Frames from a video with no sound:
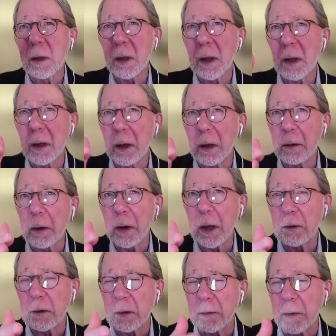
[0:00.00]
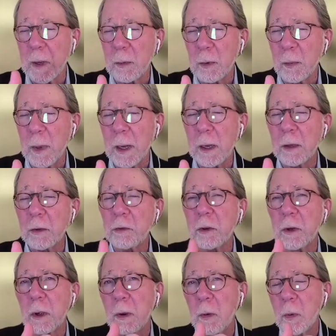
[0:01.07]
is it
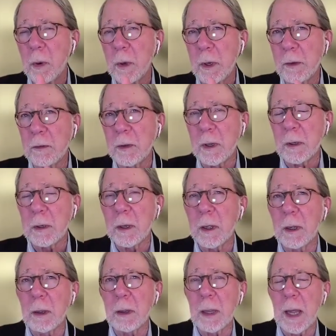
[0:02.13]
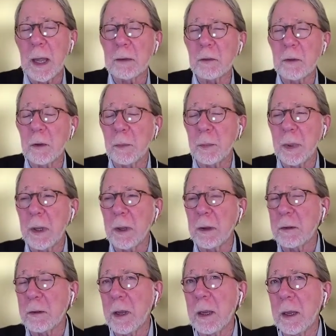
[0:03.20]
fibromyalgia, or is it axial
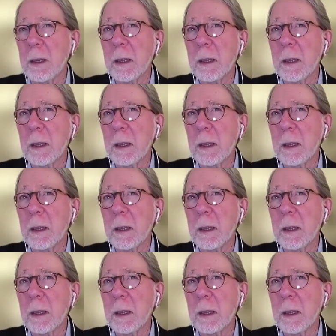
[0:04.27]
PsA?